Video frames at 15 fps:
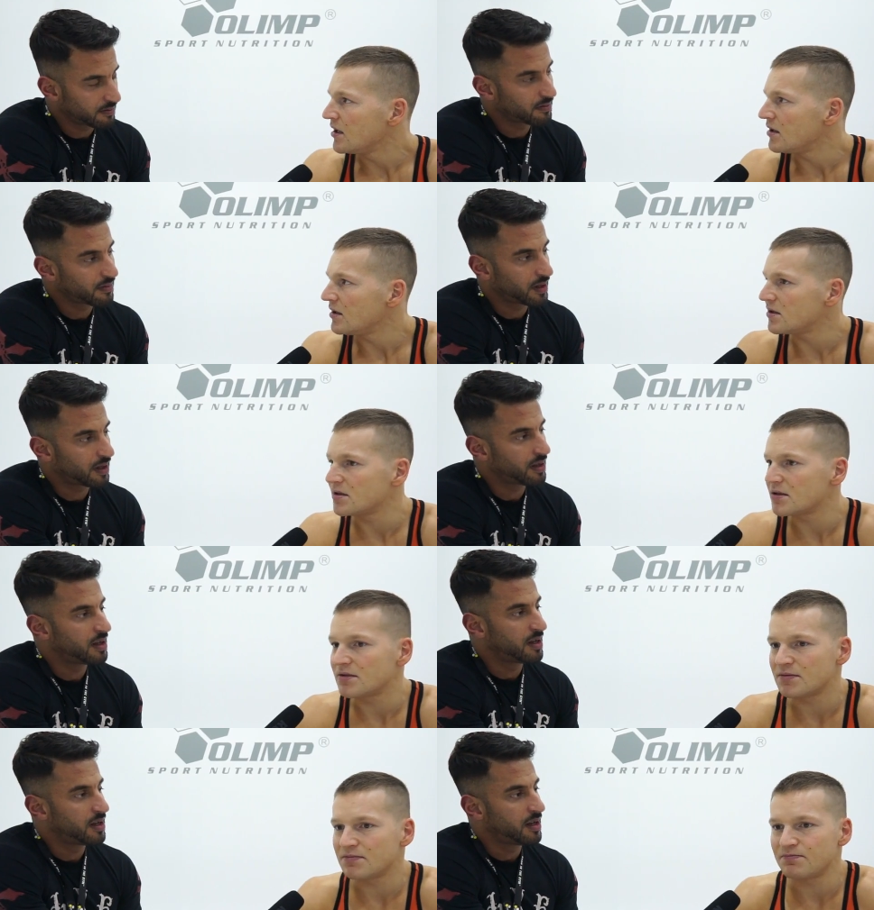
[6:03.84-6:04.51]

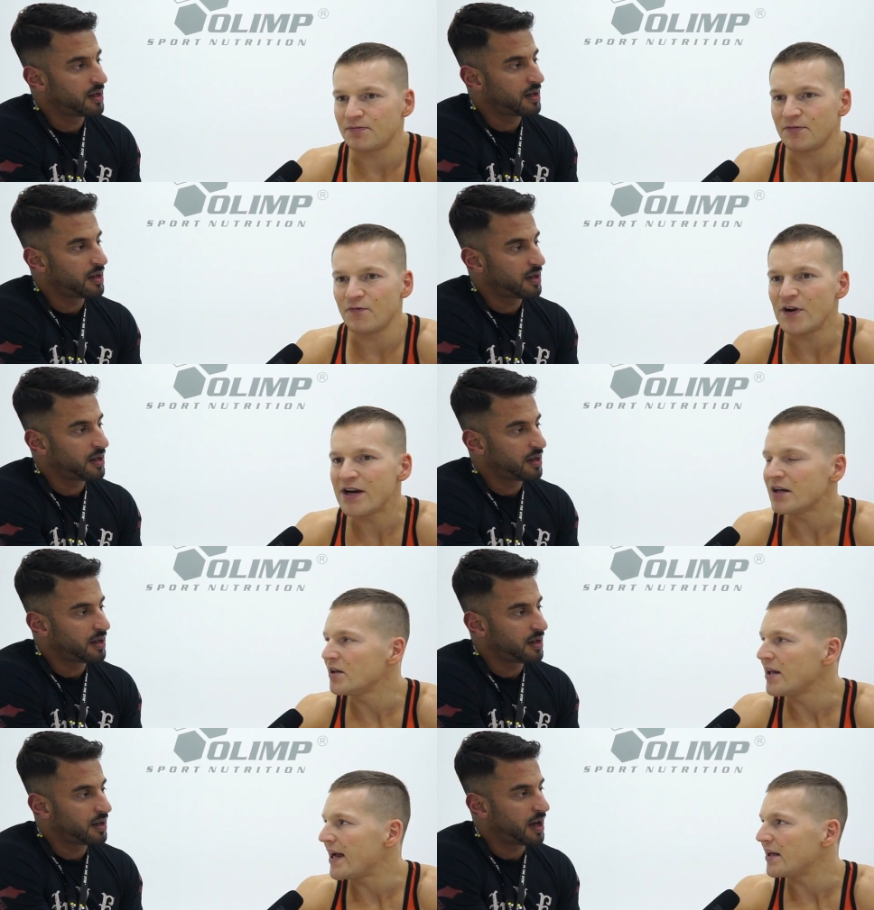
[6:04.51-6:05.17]
Speaker 1: it's very
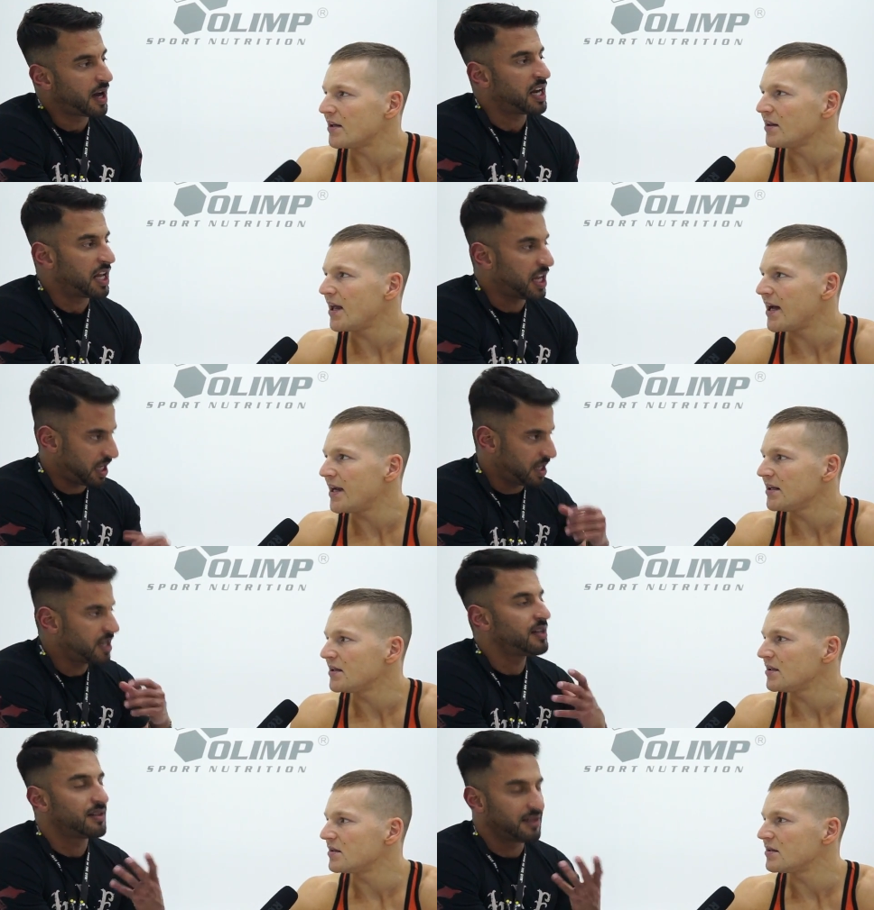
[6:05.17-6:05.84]
light,
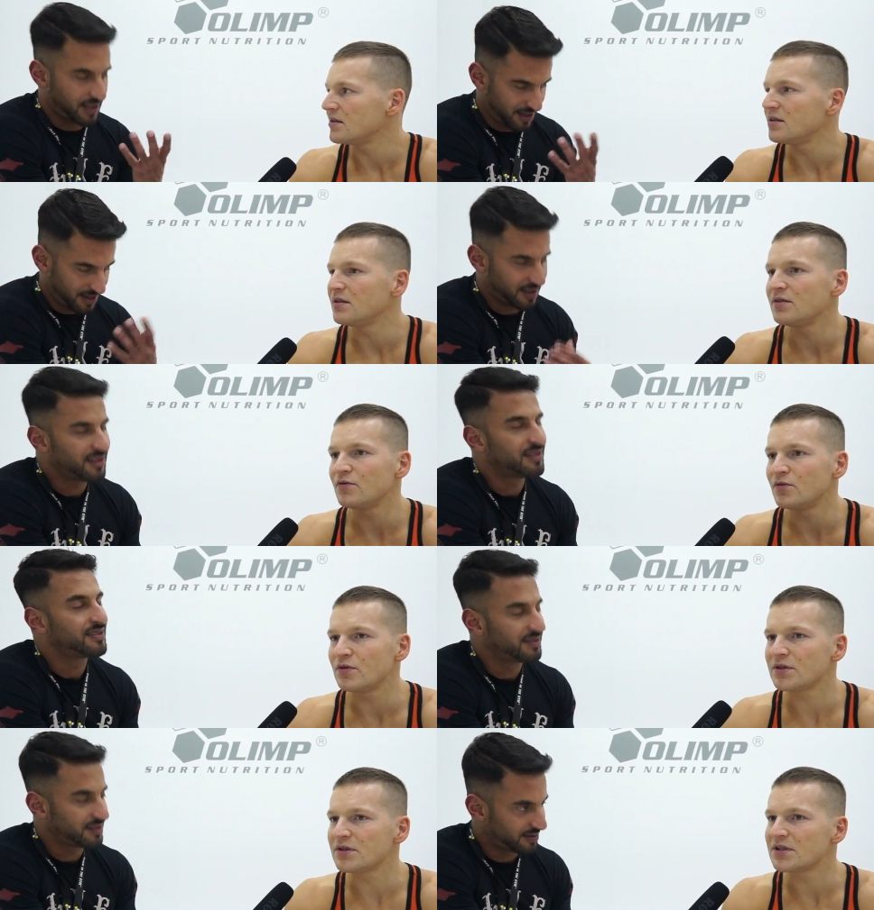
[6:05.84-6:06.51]
light and uh,
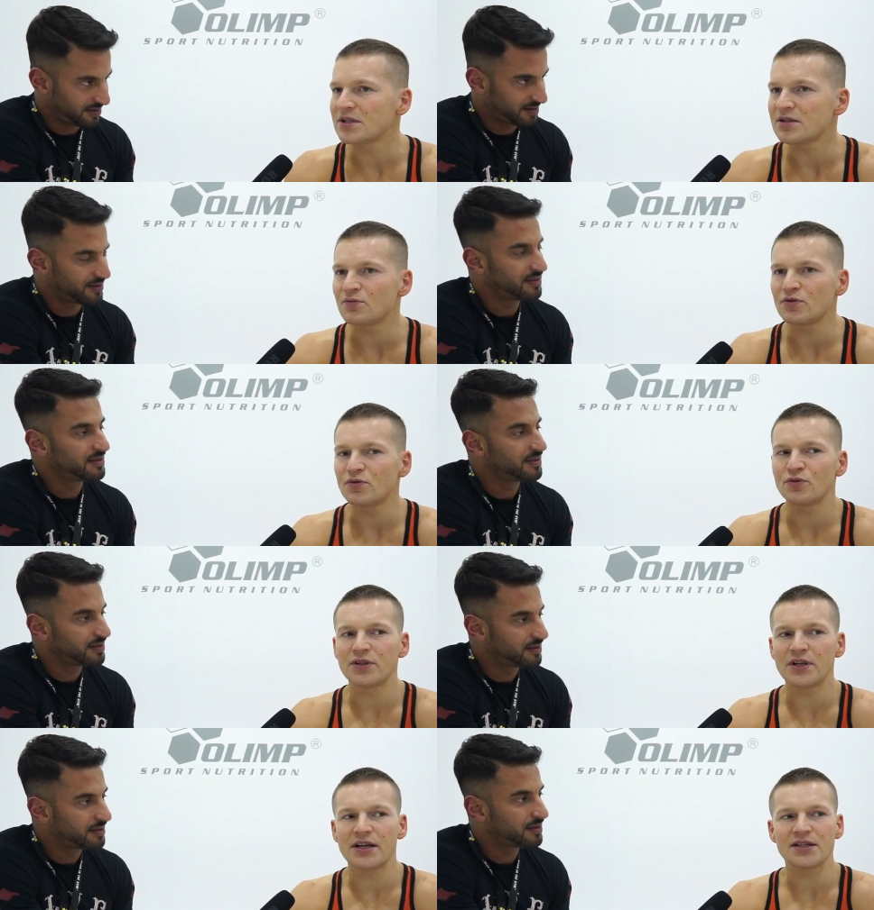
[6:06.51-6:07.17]
that's what,
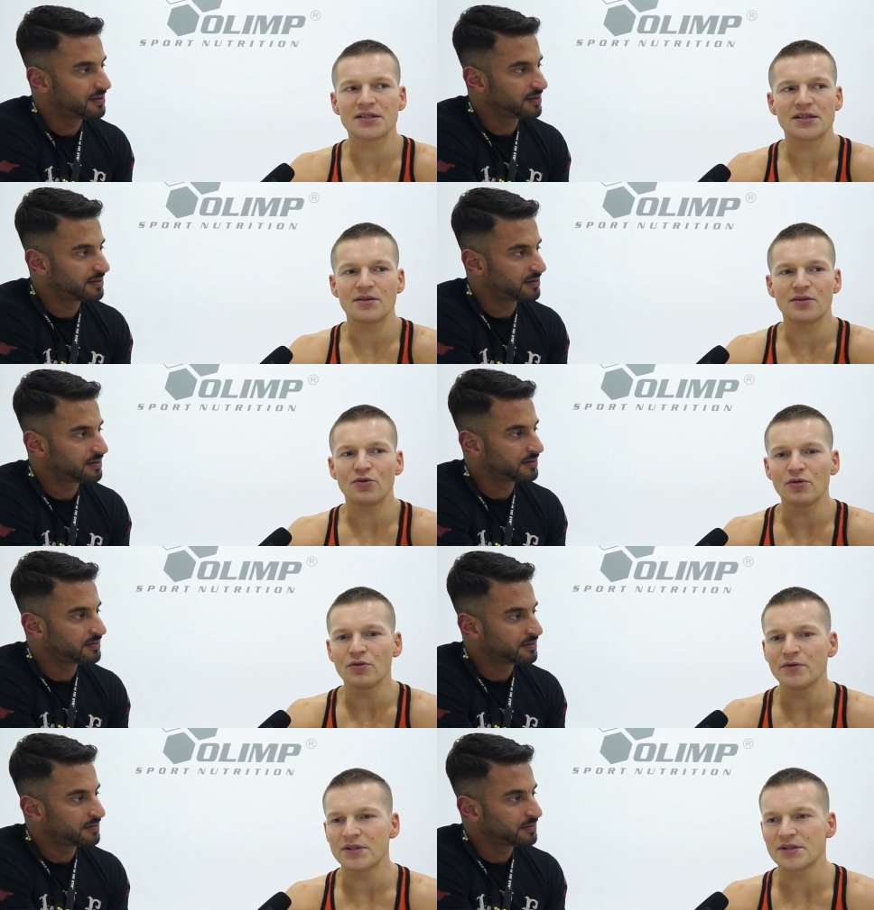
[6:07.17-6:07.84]
what, I can say.
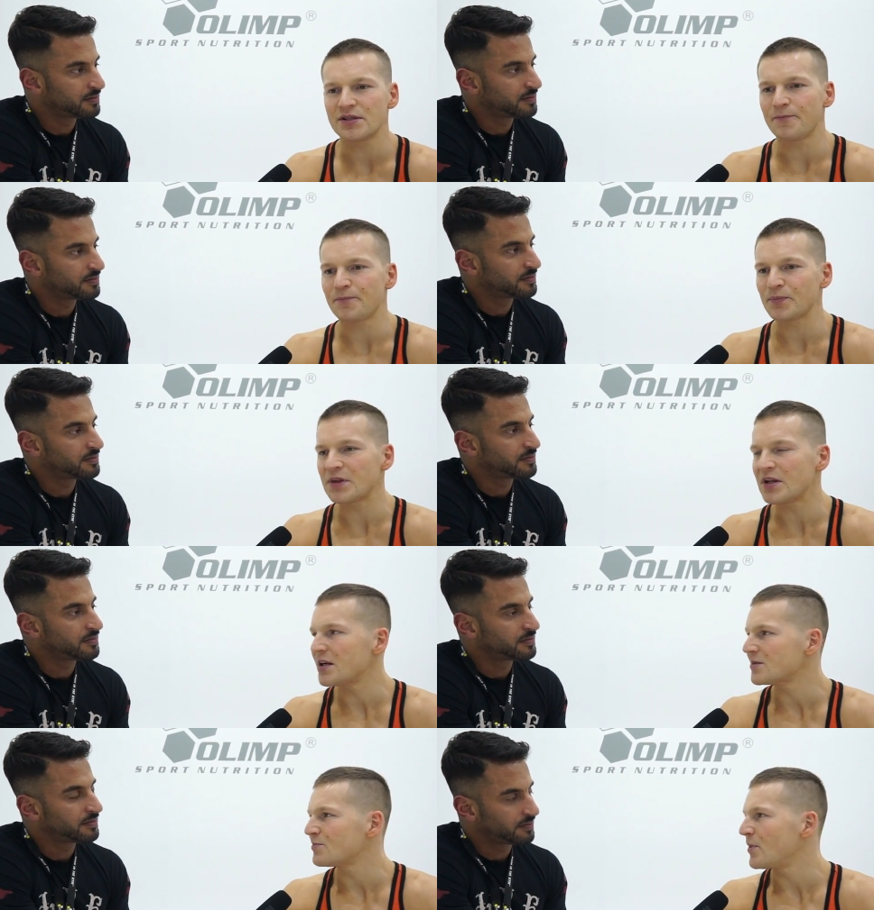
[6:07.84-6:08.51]
Always
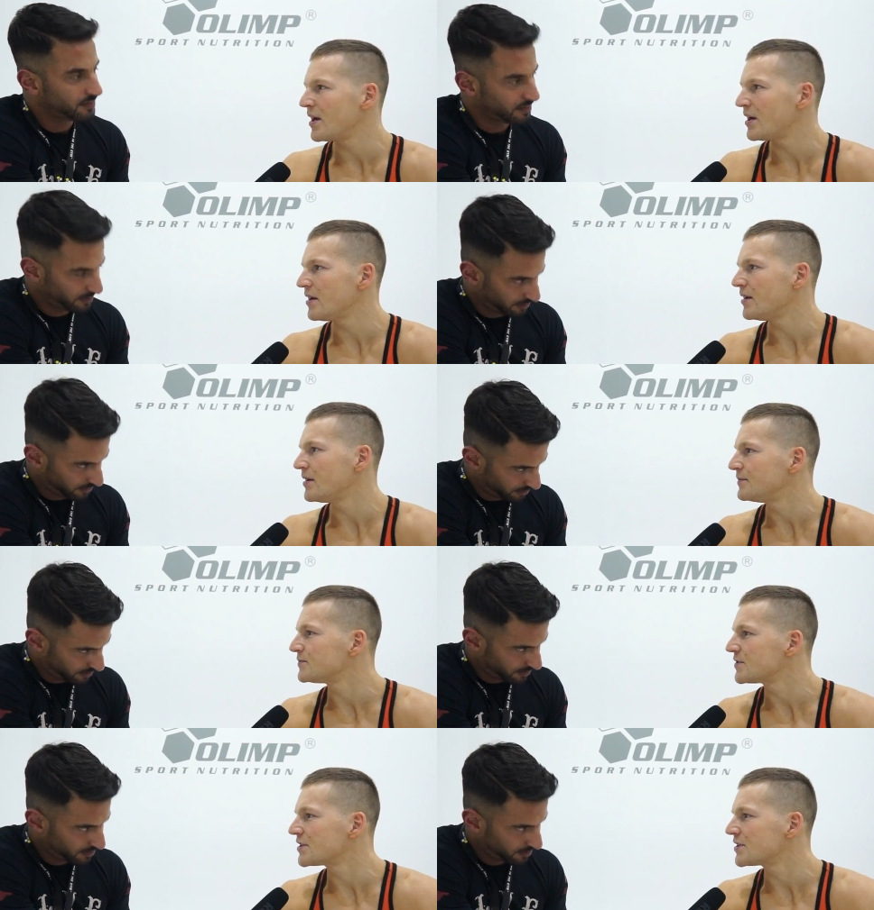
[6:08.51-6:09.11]
trust my um,